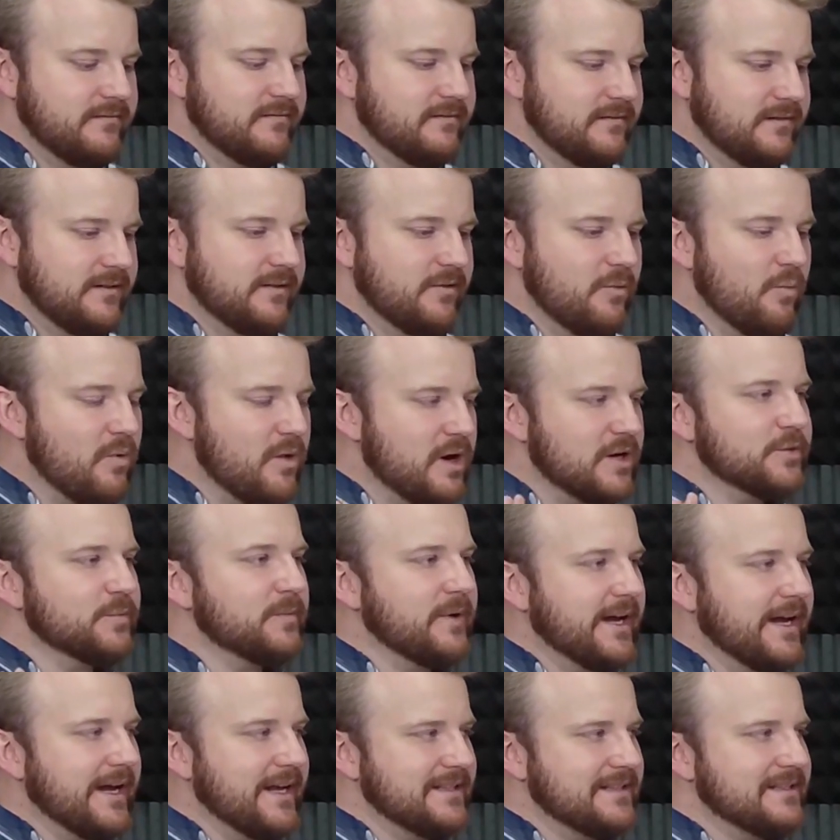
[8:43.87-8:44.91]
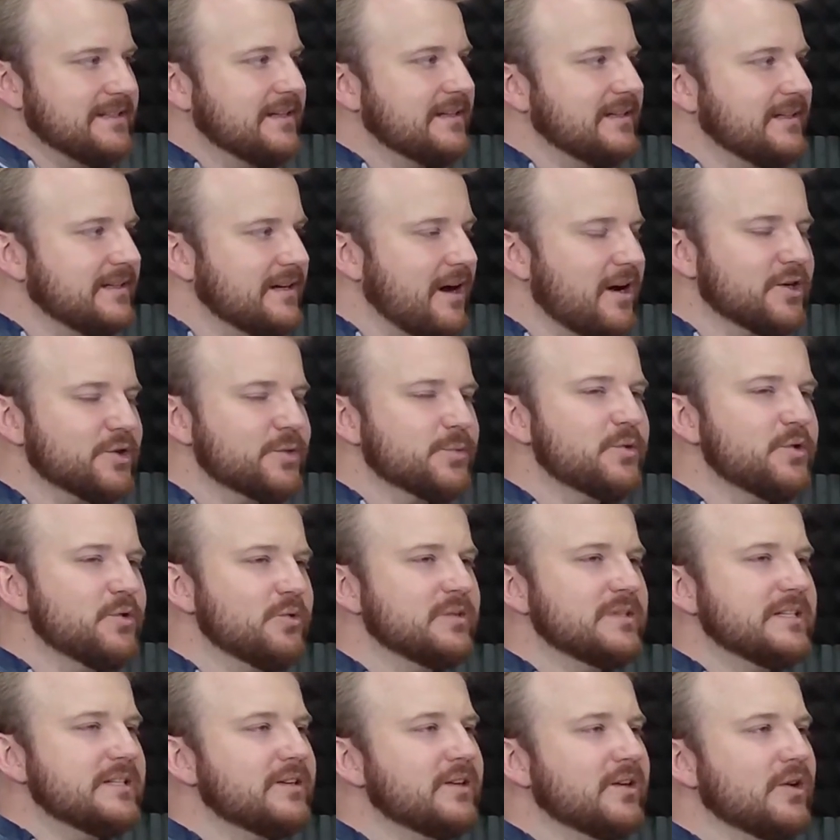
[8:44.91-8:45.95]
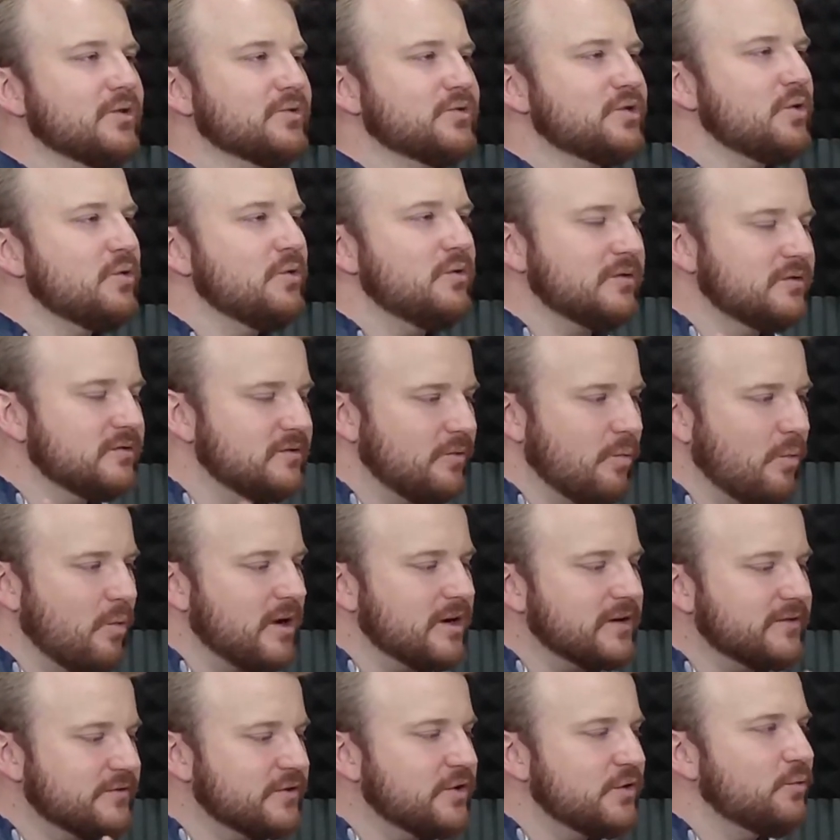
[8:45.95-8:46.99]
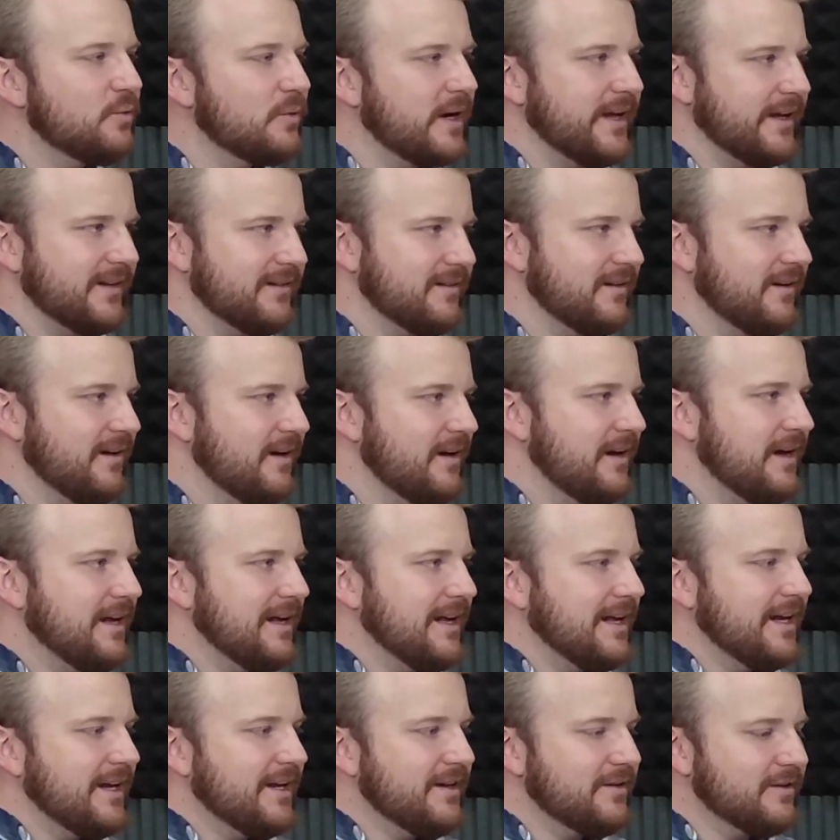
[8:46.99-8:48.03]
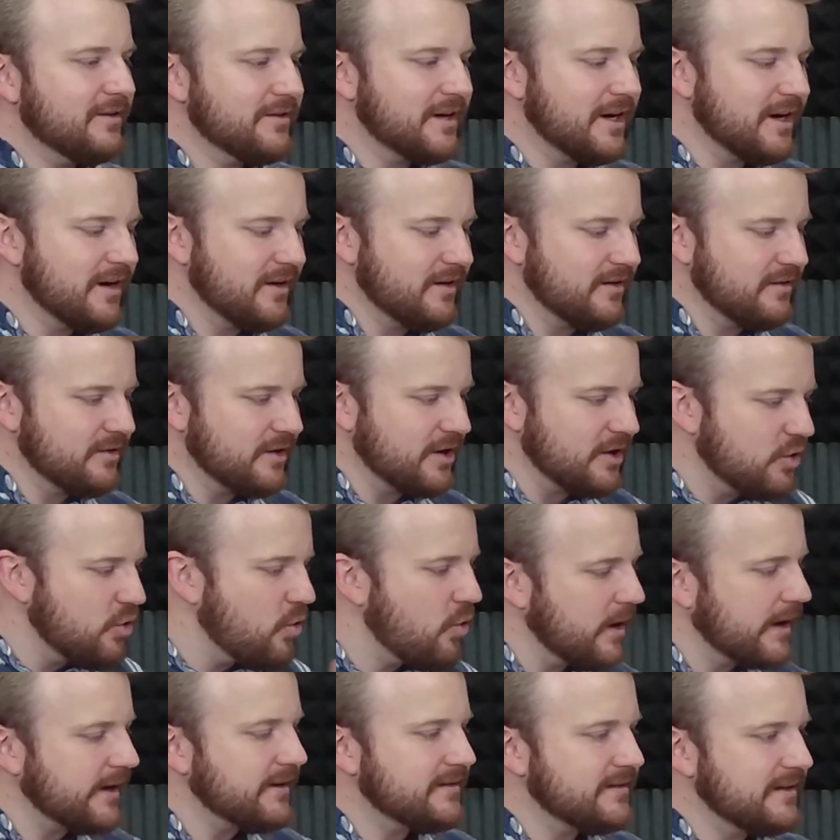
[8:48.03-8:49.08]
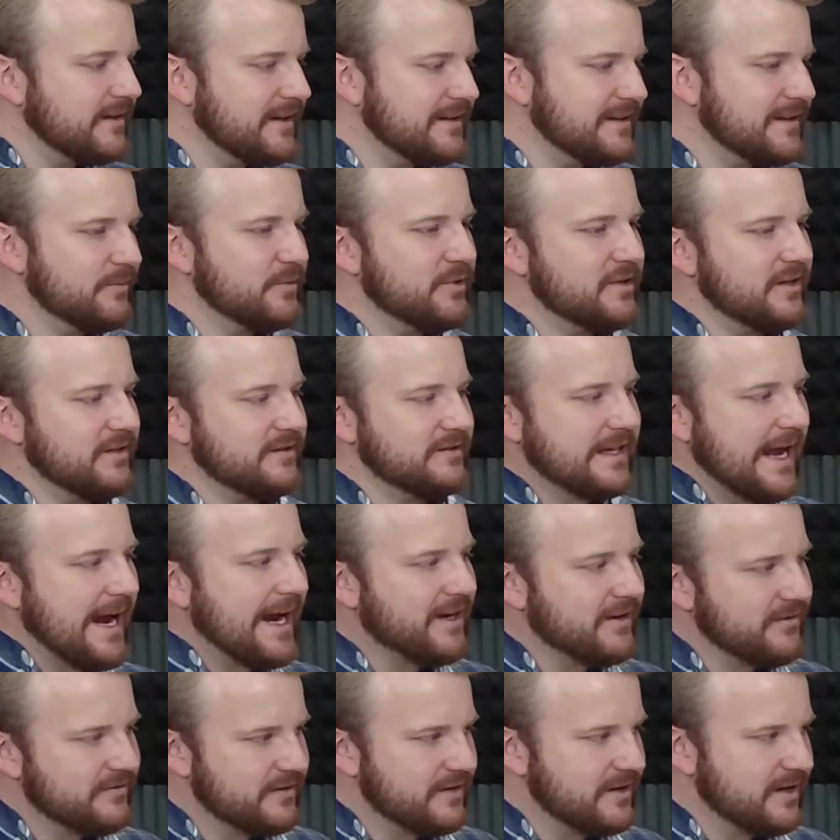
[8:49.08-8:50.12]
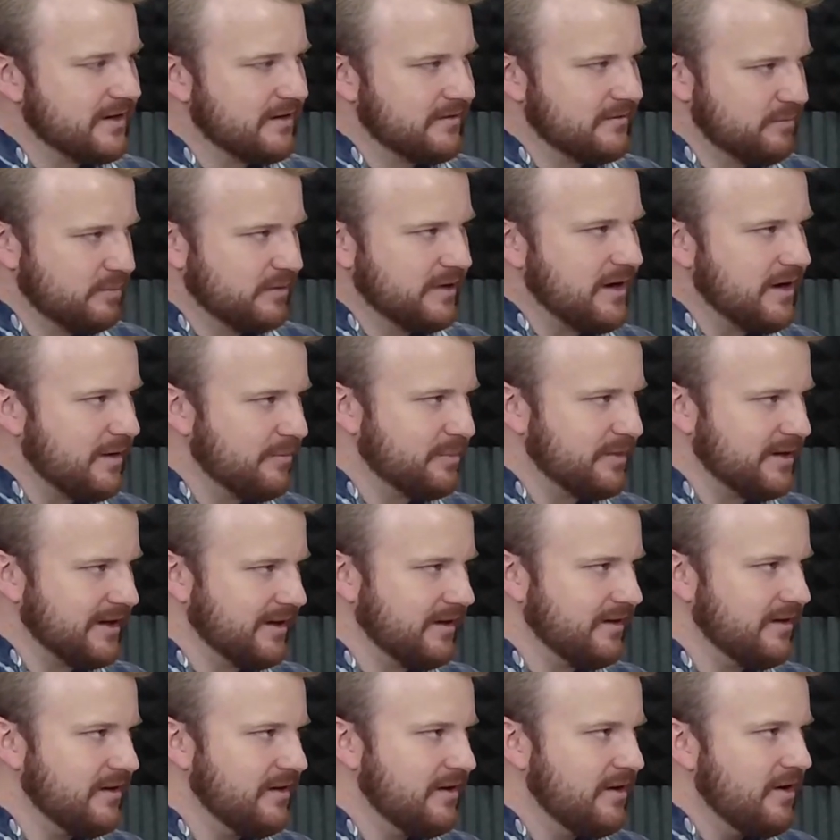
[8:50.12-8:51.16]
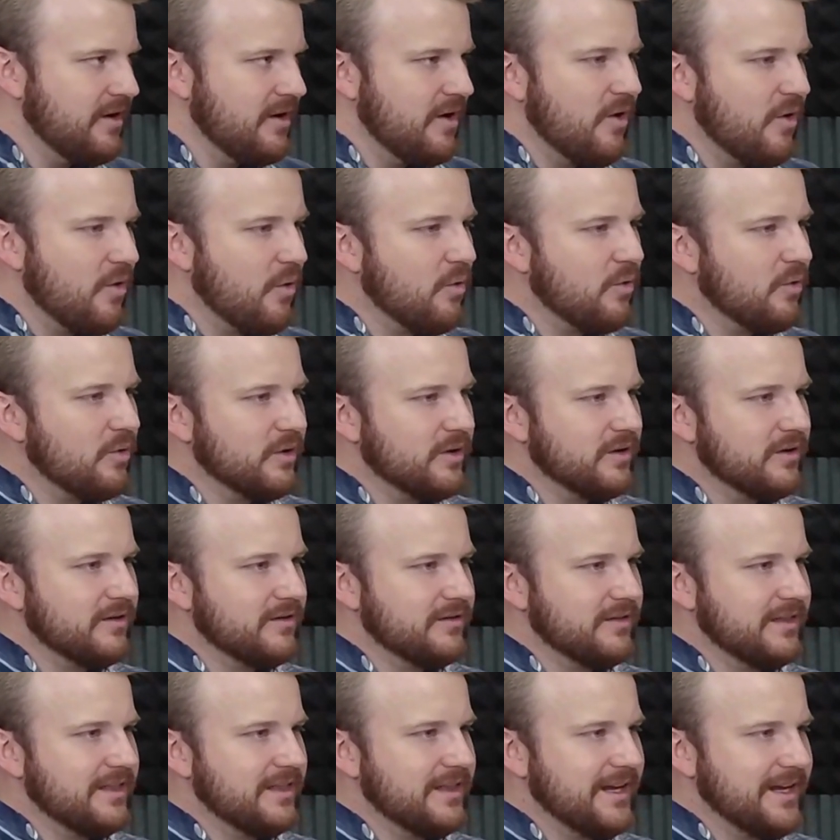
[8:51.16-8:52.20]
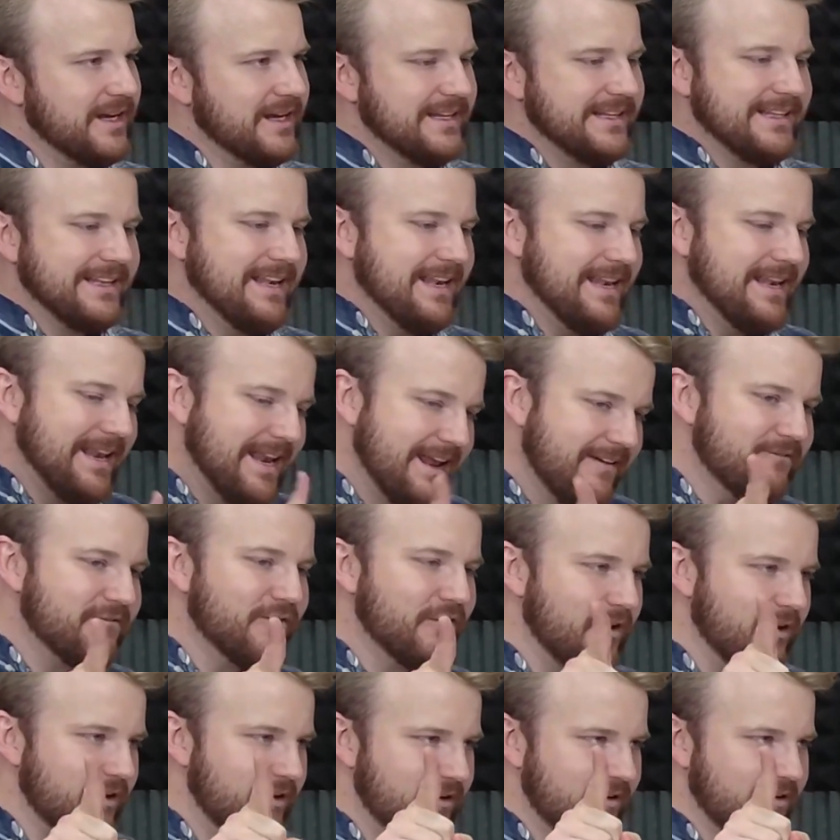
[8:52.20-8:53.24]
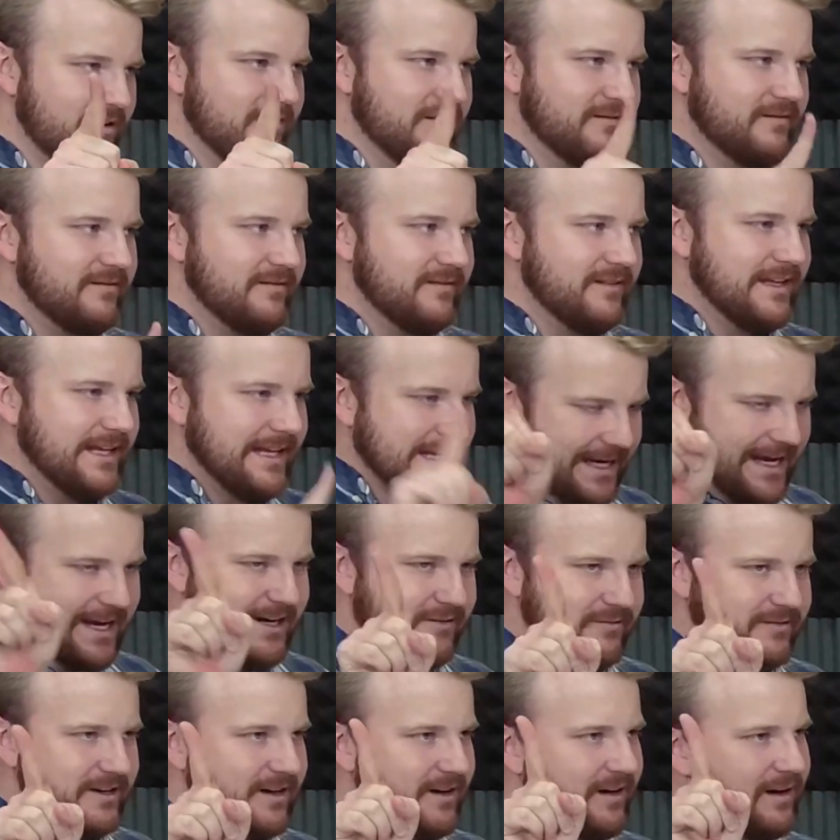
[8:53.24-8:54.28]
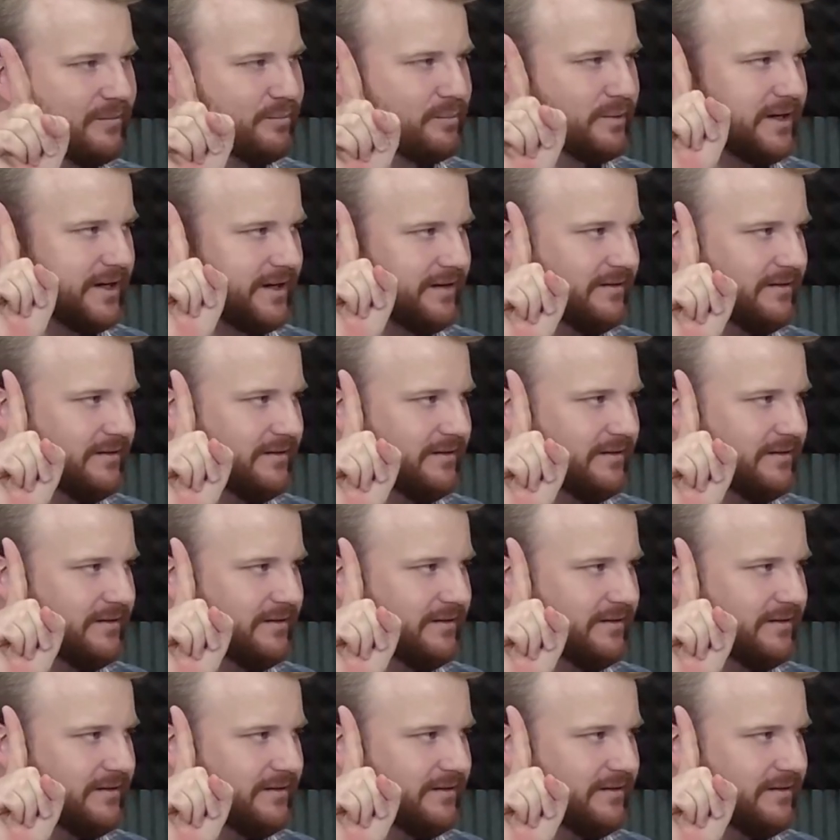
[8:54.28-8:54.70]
wash my hands. Entrepreneurs either go one of two ways. Either they're quick to get themselves out of their company, or they never get out of their company.